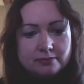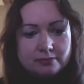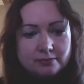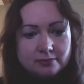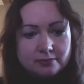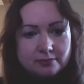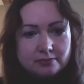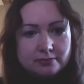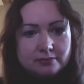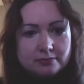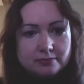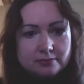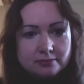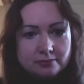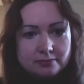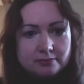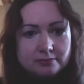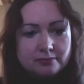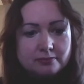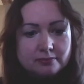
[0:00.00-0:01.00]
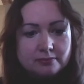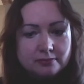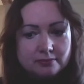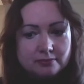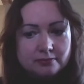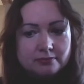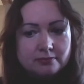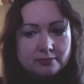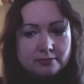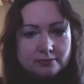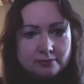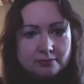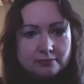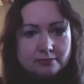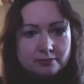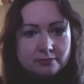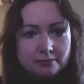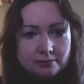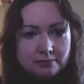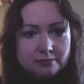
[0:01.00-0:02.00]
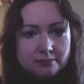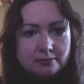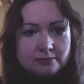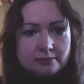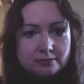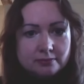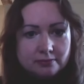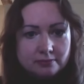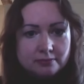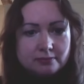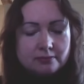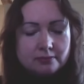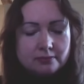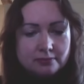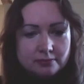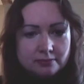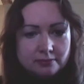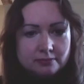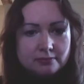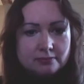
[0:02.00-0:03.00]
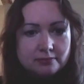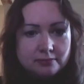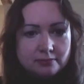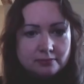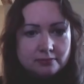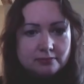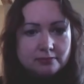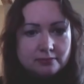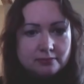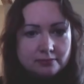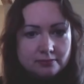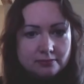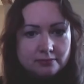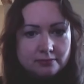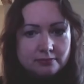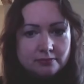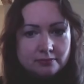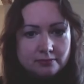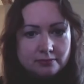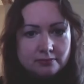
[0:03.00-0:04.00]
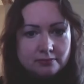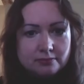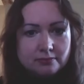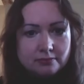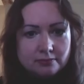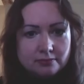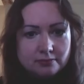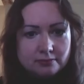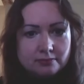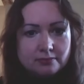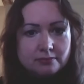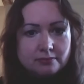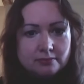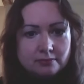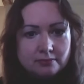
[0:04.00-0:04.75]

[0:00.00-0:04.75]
(silent)